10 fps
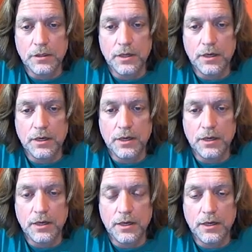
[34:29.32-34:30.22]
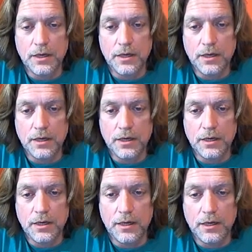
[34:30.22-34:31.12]

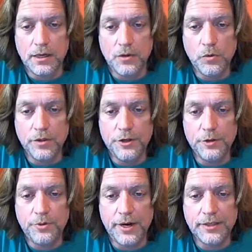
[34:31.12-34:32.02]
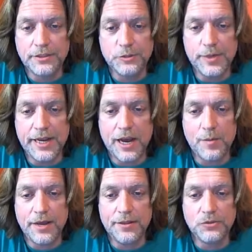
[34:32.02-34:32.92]
Uh, will the new prices be out
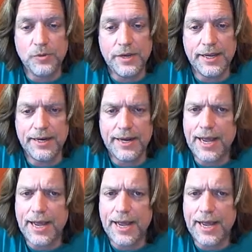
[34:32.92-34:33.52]
by this weekend?